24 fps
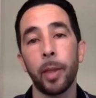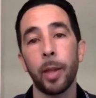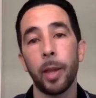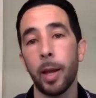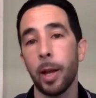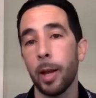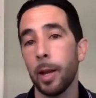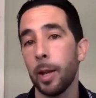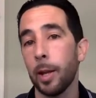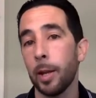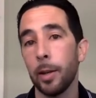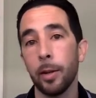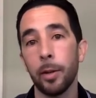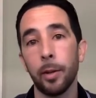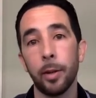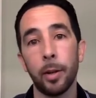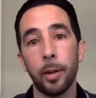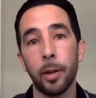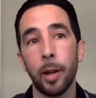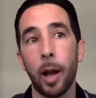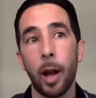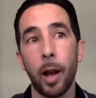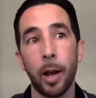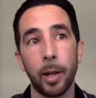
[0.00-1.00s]
And
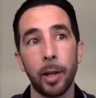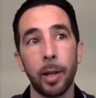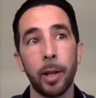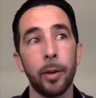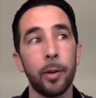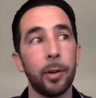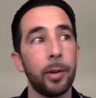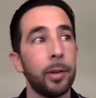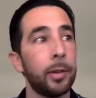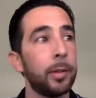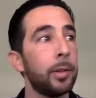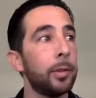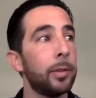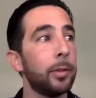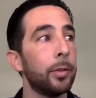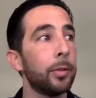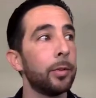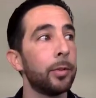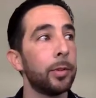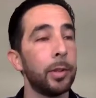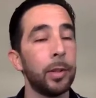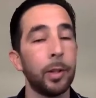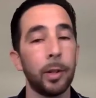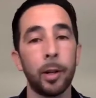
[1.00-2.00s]
I guarantee you'll
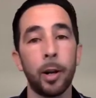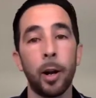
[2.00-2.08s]
see your